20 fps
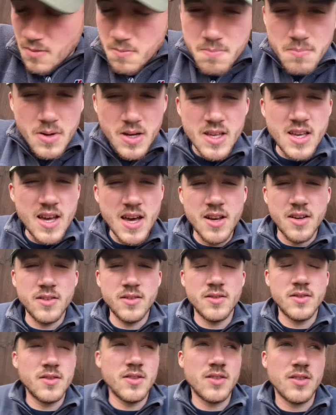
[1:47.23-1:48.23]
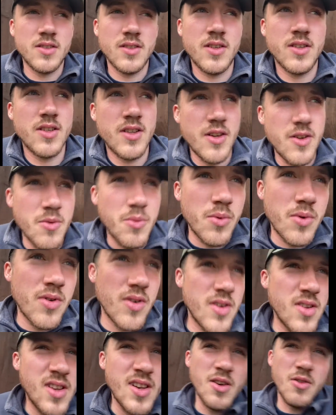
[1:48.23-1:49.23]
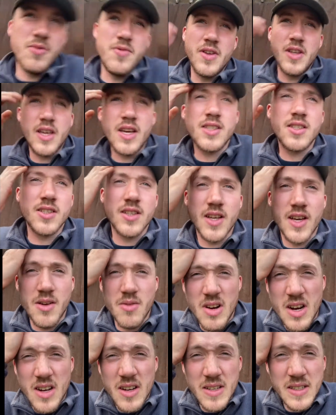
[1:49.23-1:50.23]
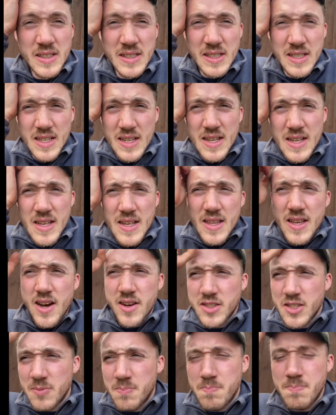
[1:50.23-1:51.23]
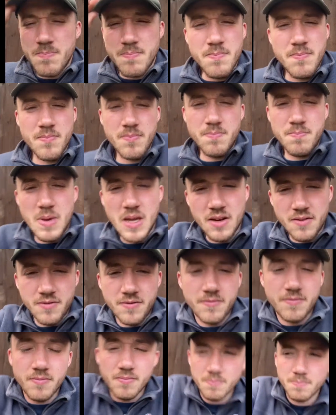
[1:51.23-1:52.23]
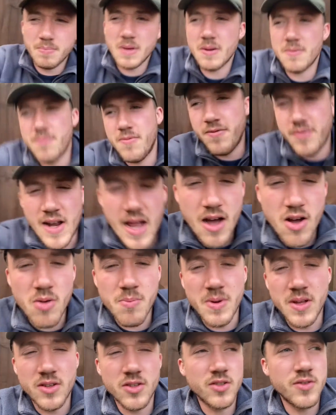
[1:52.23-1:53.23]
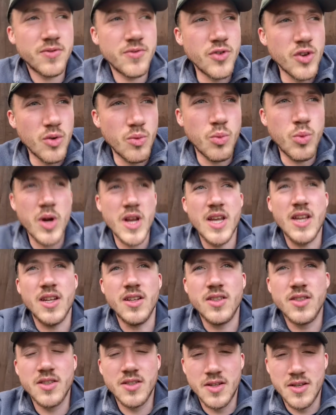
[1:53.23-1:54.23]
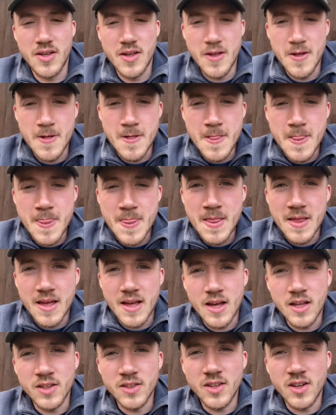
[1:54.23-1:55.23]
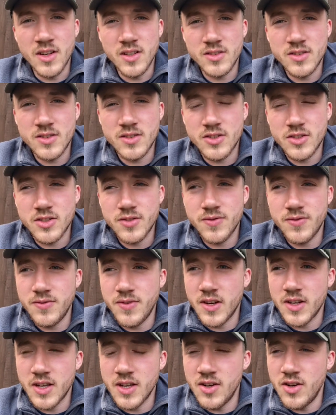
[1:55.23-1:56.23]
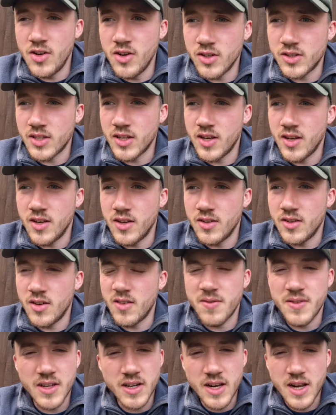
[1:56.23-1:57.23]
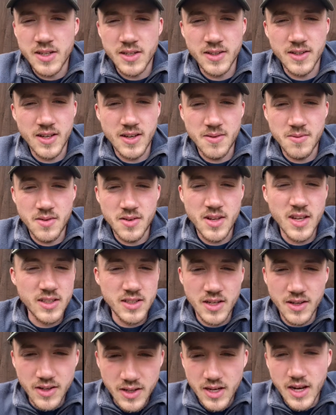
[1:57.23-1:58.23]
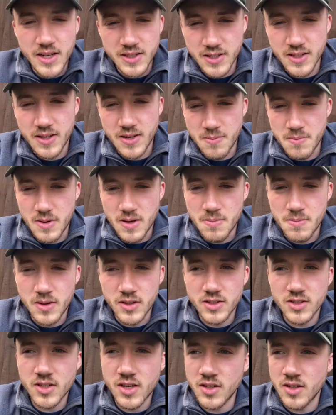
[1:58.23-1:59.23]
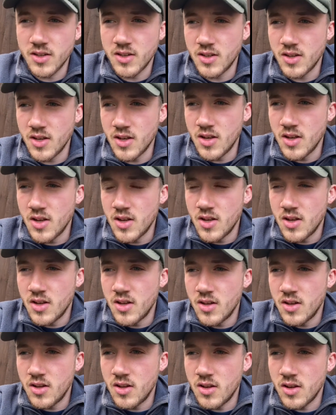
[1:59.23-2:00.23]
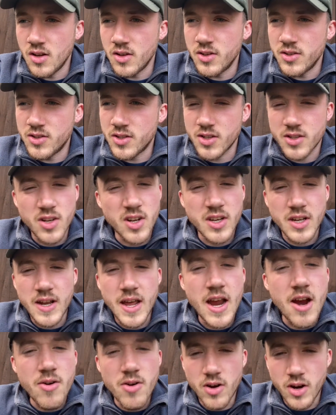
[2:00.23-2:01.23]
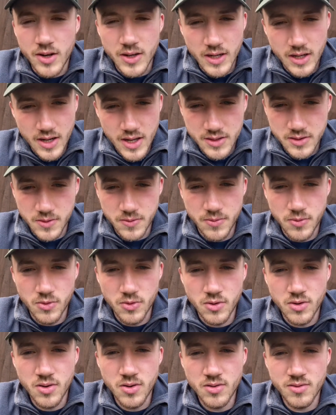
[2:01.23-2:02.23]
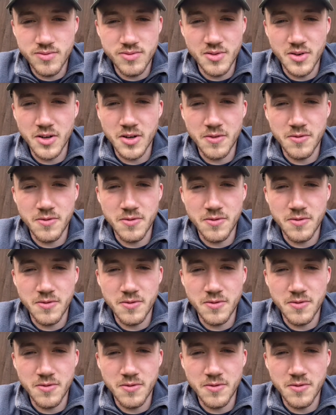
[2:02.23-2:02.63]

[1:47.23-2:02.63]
But yeah, and I had a little thing yesterday where there was just big flower bed just full of weeds, and I just fucking looked at it. I've neglected it a bit, but I just kind of, it's just like an area I neglected for like a